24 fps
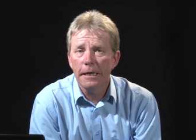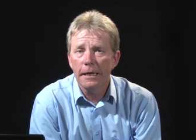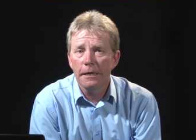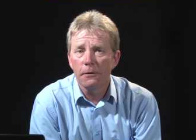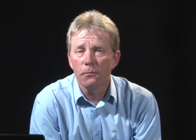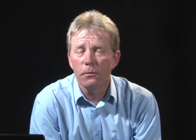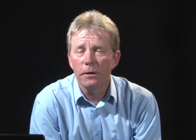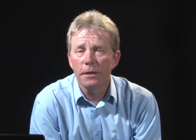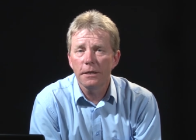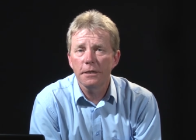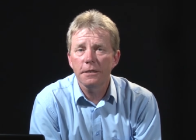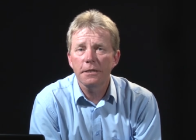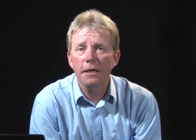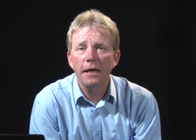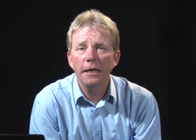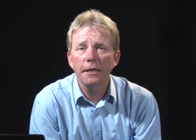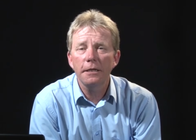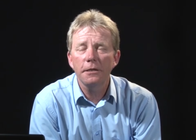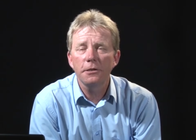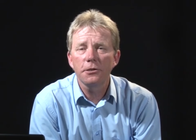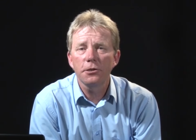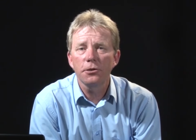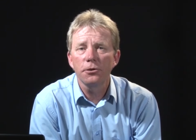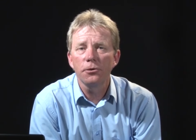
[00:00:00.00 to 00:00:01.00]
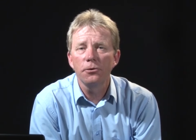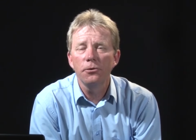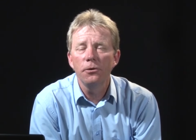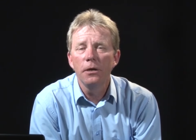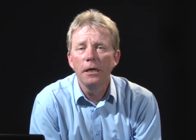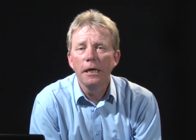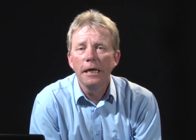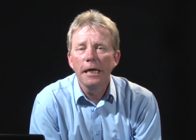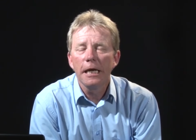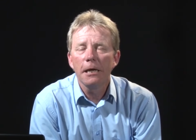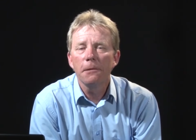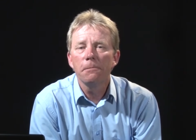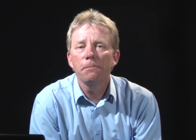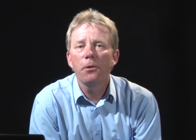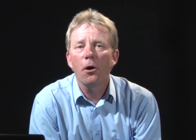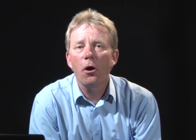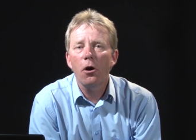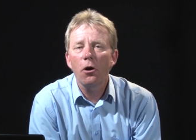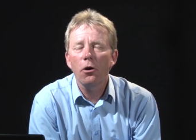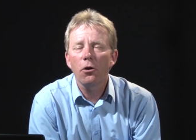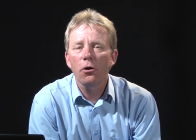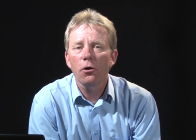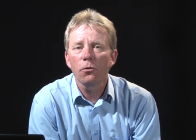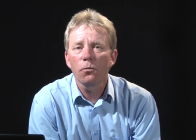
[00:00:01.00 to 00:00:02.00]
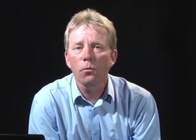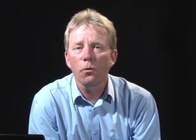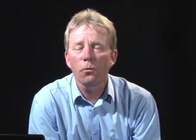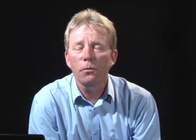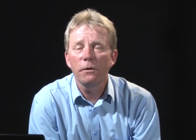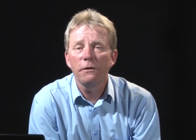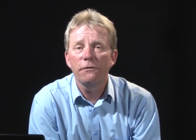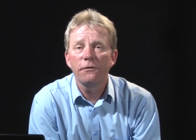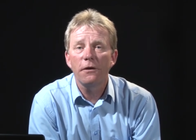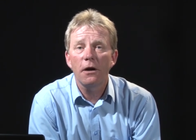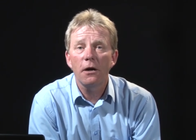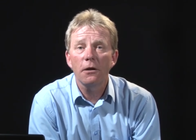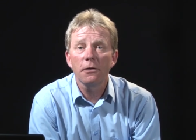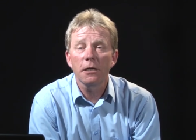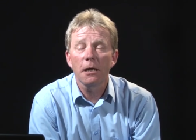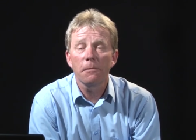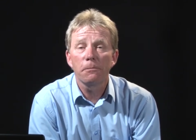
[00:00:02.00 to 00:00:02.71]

and we decided to embark on what we found